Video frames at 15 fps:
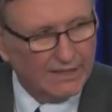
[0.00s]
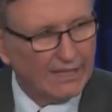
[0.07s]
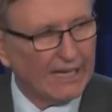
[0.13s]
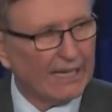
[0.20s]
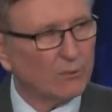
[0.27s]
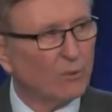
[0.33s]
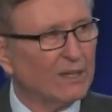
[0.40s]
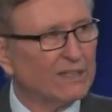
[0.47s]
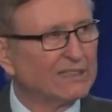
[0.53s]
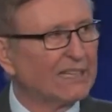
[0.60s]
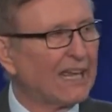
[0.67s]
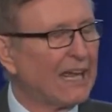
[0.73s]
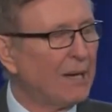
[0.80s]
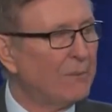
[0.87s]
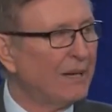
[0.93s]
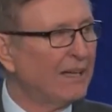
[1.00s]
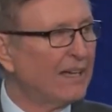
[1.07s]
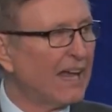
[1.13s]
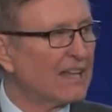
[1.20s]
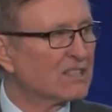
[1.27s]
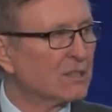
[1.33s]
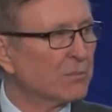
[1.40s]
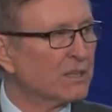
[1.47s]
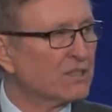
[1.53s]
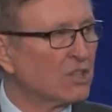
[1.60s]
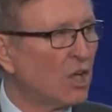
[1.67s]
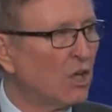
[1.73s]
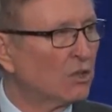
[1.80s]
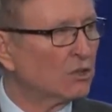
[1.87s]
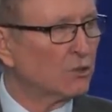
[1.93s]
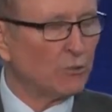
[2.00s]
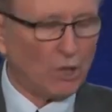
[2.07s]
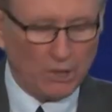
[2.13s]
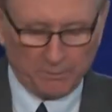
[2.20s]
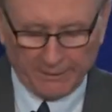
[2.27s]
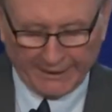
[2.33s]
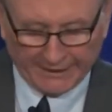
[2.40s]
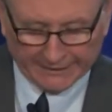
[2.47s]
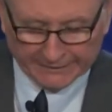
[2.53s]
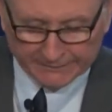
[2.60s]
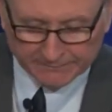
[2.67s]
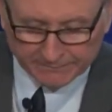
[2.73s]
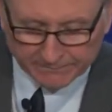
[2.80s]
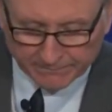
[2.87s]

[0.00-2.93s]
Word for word: And what came in as a result to all men?